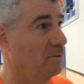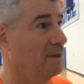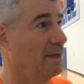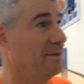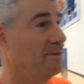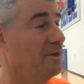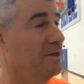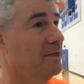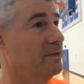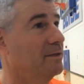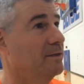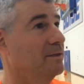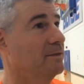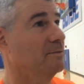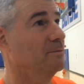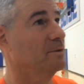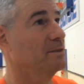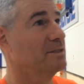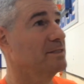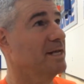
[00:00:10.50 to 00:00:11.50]
Well, I think
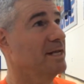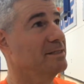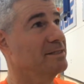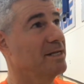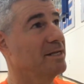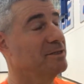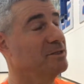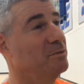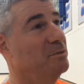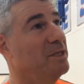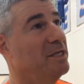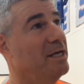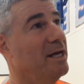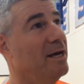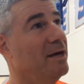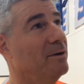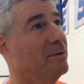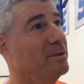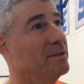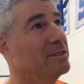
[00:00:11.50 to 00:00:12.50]
what stands out to me
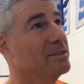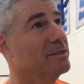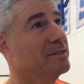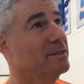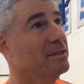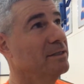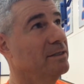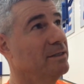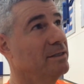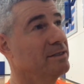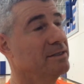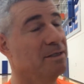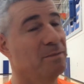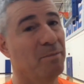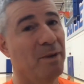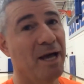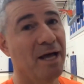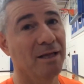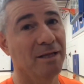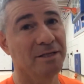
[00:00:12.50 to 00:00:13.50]
now is the
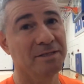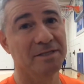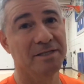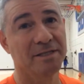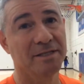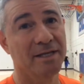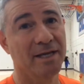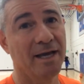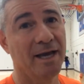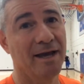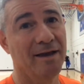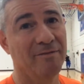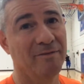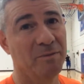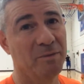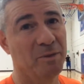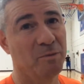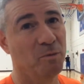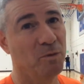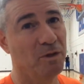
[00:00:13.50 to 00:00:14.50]
balance that they have.
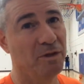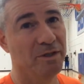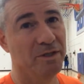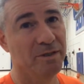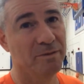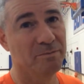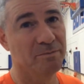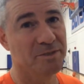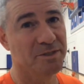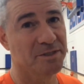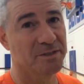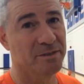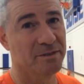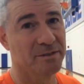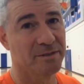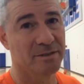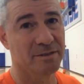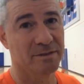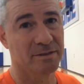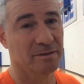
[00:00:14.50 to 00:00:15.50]
I mean, Williams
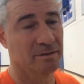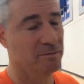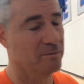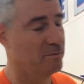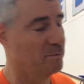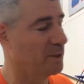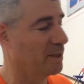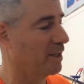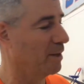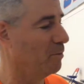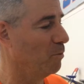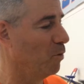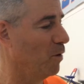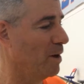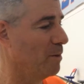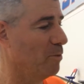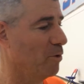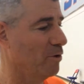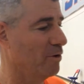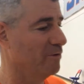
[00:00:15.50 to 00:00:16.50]
has become
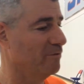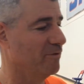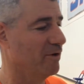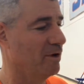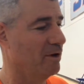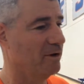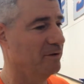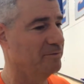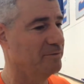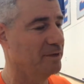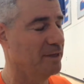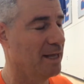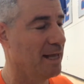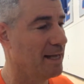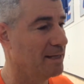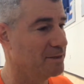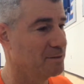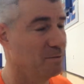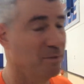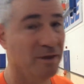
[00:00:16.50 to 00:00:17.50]
way more involved the
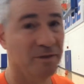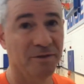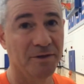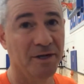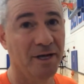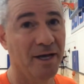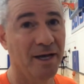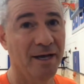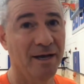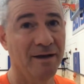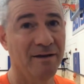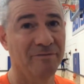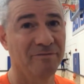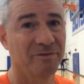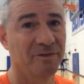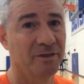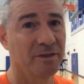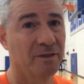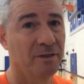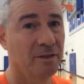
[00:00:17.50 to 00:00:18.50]
last month and a
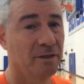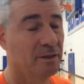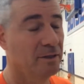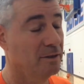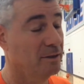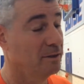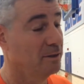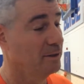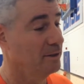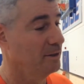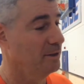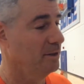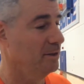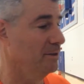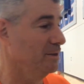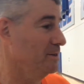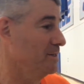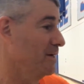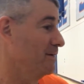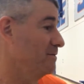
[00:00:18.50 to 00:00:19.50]
half.
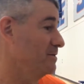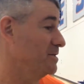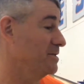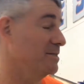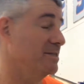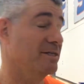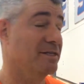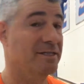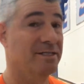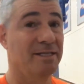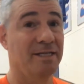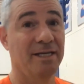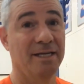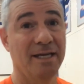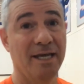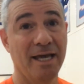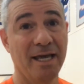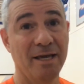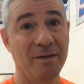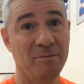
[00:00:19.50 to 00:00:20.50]
He's averaging 16
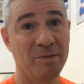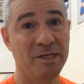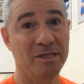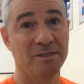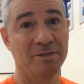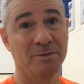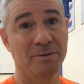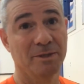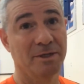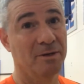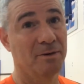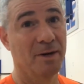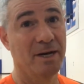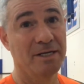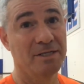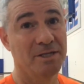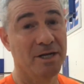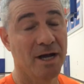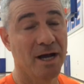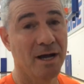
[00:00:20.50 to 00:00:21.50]
a game. He's doing a great
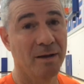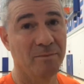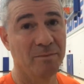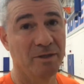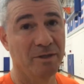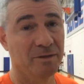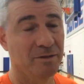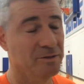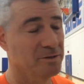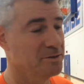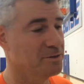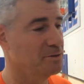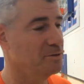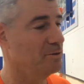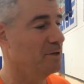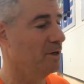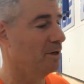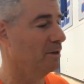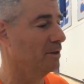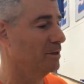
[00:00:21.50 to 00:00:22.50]
job. You know, those two
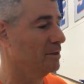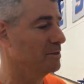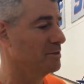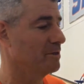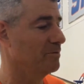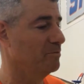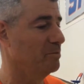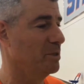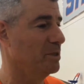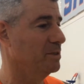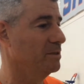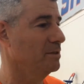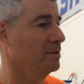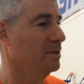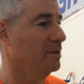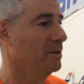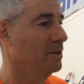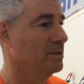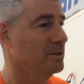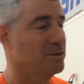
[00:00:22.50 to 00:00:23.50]
guards have been
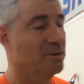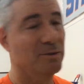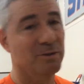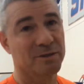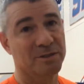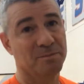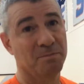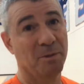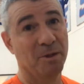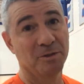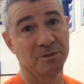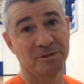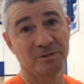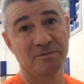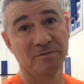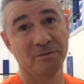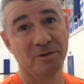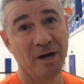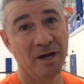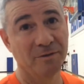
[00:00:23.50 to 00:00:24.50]
so
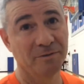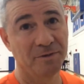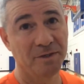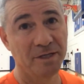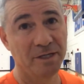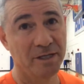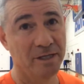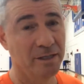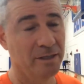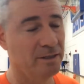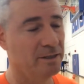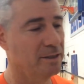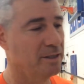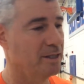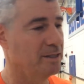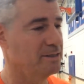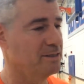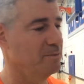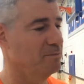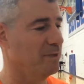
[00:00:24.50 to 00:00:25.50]
explosive throughout the year,
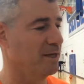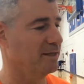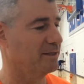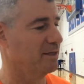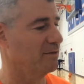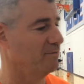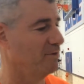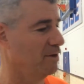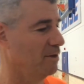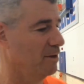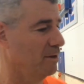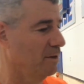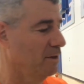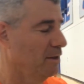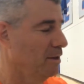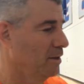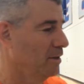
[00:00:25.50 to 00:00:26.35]
and they seem like they've all